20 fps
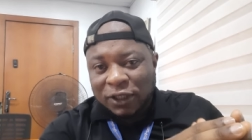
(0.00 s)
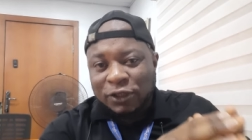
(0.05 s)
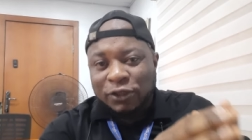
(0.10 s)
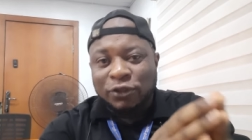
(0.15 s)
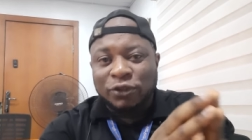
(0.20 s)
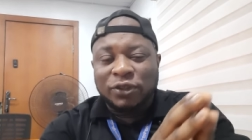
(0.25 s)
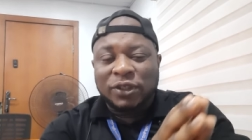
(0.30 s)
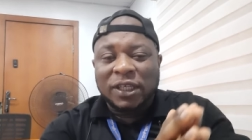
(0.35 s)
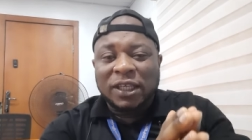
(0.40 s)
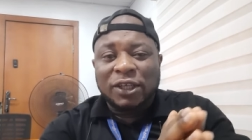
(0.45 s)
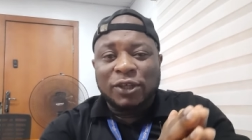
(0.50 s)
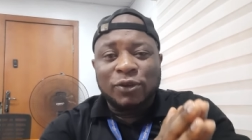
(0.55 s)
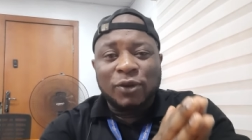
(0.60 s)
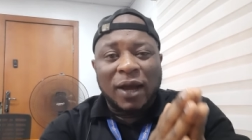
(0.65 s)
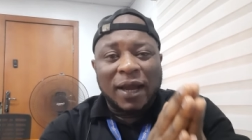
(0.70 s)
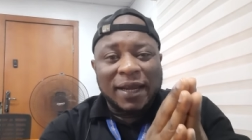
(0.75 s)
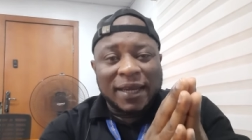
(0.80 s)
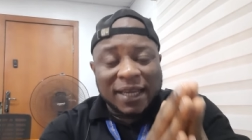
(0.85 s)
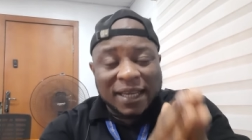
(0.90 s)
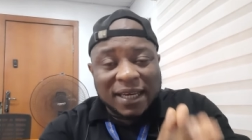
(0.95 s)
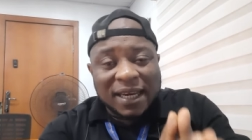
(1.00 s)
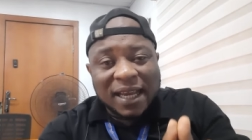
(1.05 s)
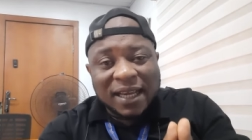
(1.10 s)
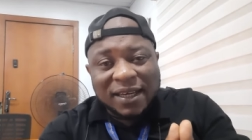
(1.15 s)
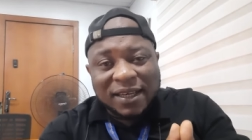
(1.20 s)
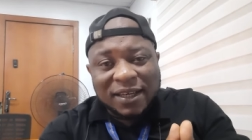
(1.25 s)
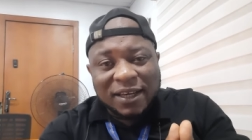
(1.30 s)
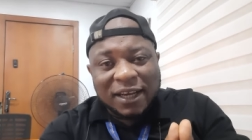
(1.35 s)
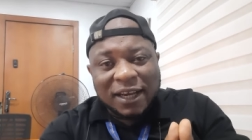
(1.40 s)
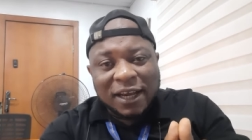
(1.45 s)
Do you think you are
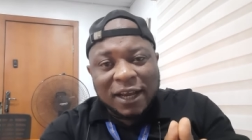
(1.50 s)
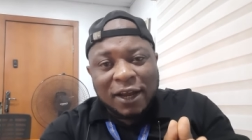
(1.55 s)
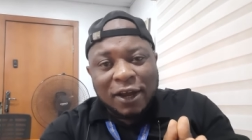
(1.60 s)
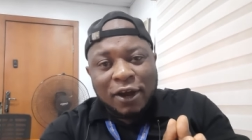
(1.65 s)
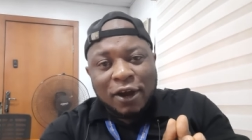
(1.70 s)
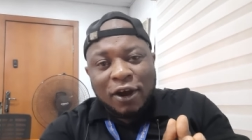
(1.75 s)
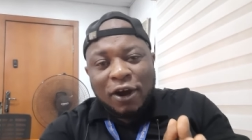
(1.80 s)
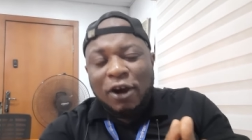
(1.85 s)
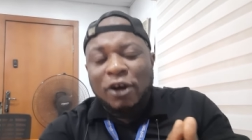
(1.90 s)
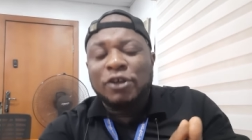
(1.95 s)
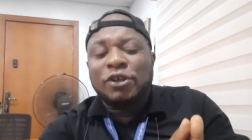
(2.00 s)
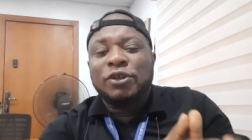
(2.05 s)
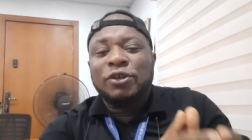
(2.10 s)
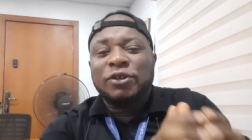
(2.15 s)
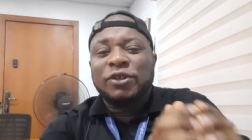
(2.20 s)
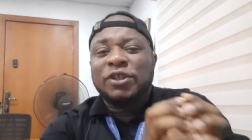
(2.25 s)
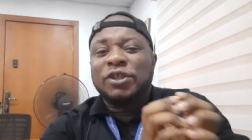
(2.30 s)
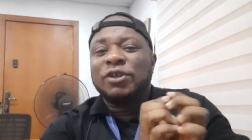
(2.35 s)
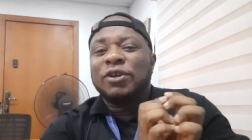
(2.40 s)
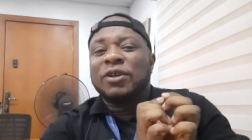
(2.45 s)
needed? Or do you see